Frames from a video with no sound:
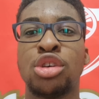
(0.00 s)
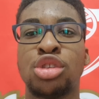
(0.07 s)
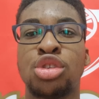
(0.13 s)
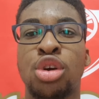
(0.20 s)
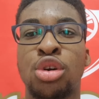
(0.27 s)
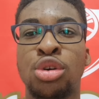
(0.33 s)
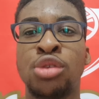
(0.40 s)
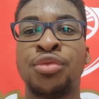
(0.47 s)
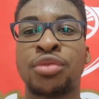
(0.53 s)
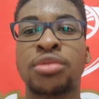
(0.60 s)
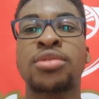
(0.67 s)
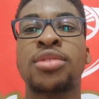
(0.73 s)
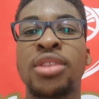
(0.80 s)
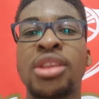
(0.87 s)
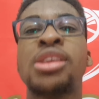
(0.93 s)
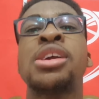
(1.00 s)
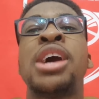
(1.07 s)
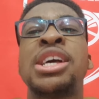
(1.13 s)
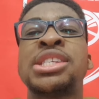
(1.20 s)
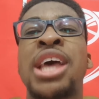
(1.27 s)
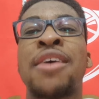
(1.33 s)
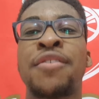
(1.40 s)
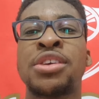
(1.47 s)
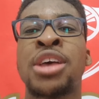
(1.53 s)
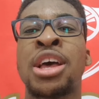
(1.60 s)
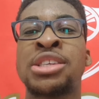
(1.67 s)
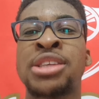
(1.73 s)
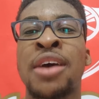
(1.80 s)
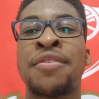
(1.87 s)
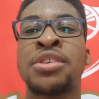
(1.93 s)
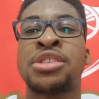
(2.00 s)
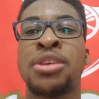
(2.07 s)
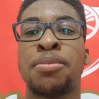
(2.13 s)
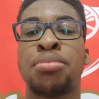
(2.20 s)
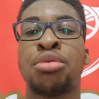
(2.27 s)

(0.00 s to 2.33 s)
So, has Havertz